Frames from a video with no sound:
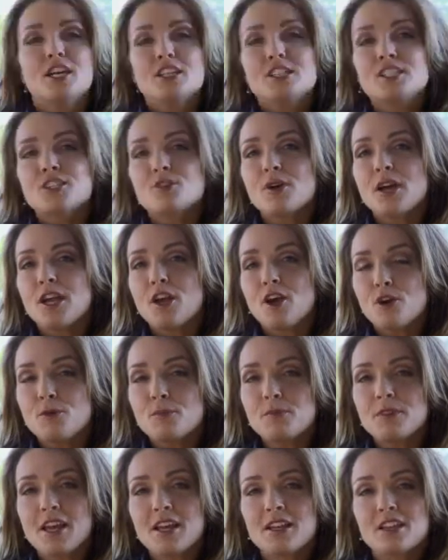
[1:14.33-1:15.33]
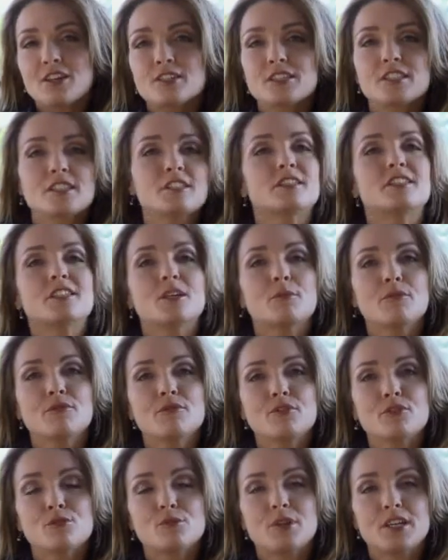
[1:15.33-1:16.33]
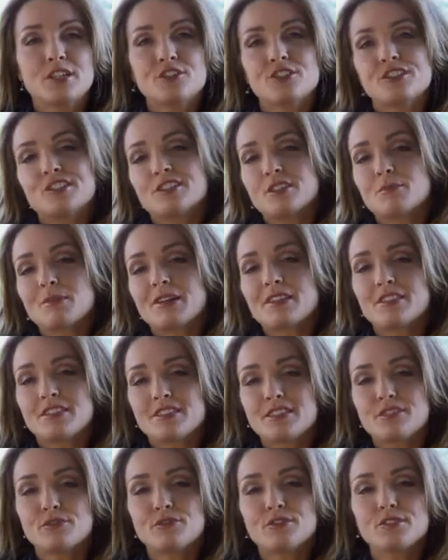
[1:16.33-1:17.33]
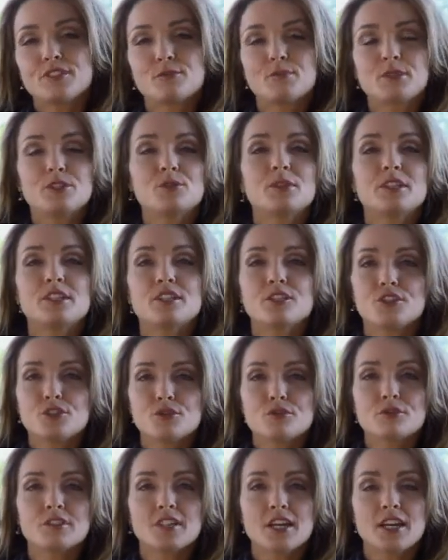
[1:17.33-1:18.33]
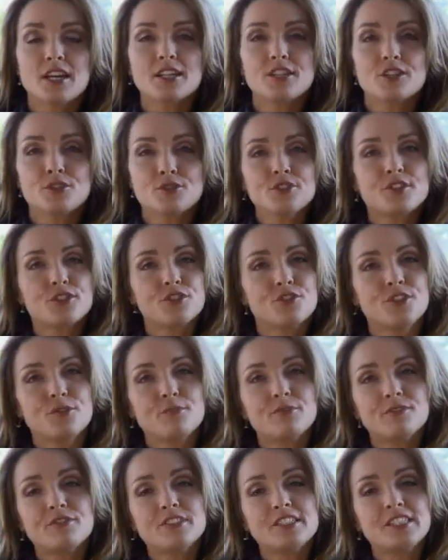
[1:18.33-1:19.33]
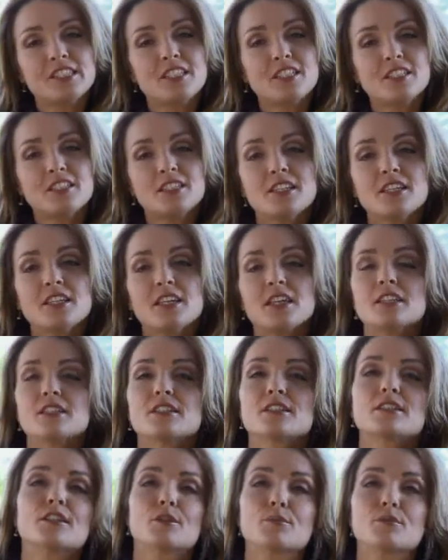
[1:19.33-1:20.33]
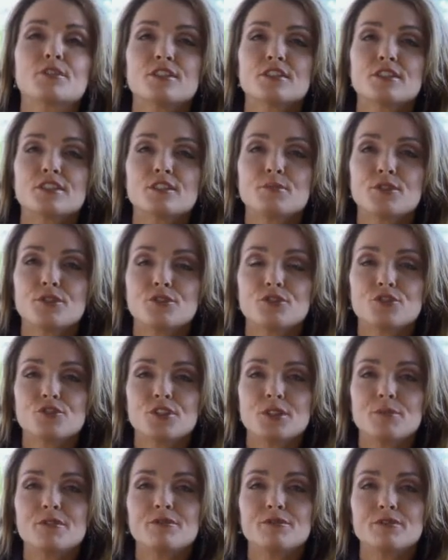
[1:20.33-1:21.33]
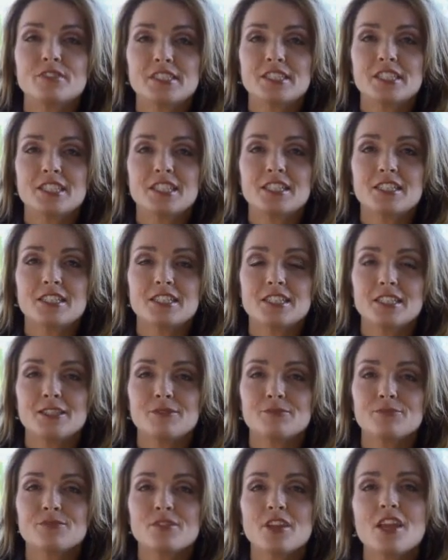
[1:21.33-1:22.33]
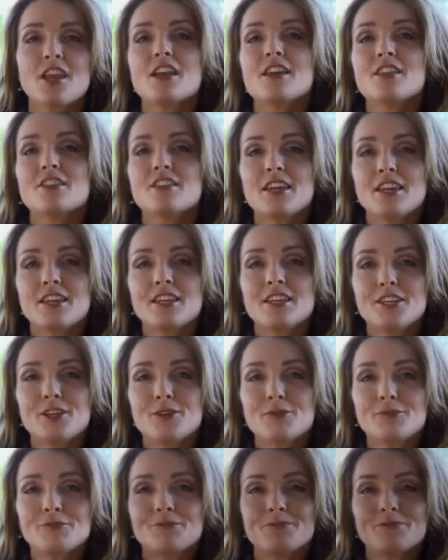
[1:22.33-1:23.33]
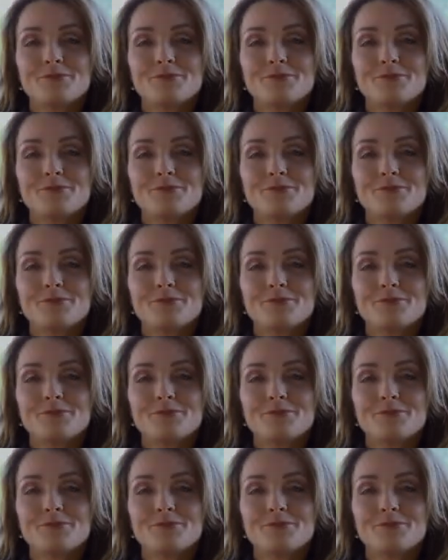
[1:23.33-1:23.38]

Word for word: So I hope that answered some of your questions about the difference between a dual diagnosis treatment facility and a substance abuse treatment facility. Thank you.